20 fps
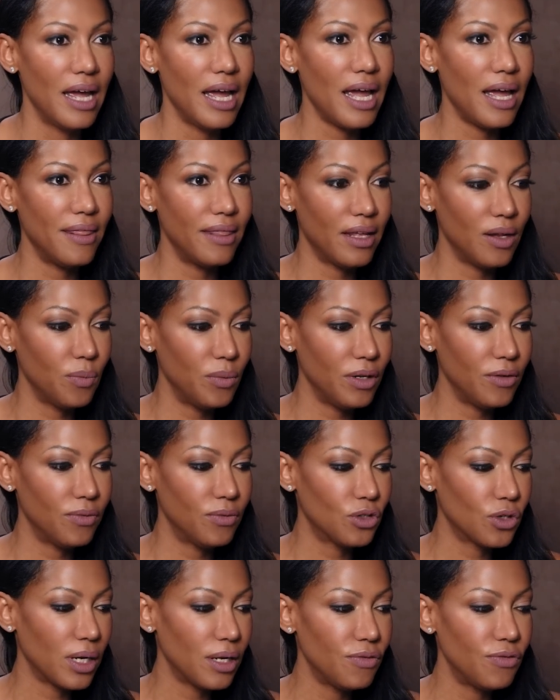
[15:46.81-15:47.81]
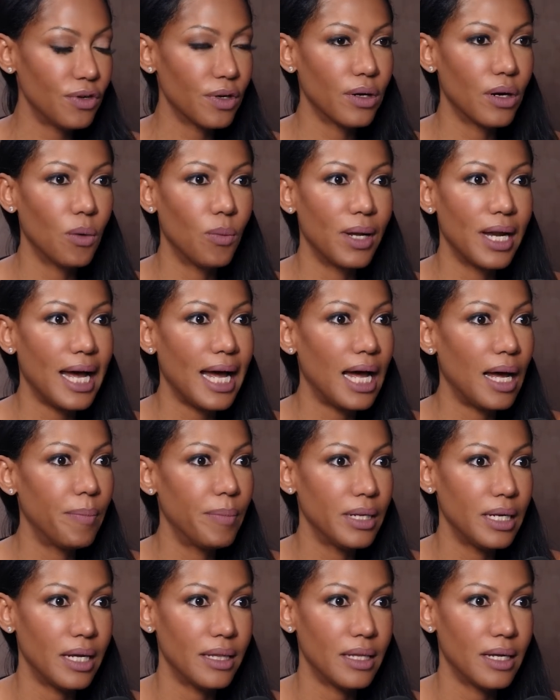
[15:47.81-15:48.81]
And then we try to figure out what
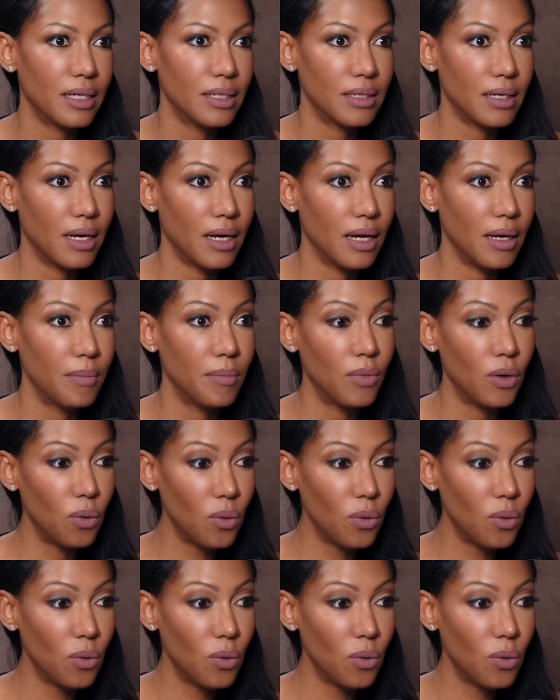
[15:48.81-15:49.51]
happened at that time,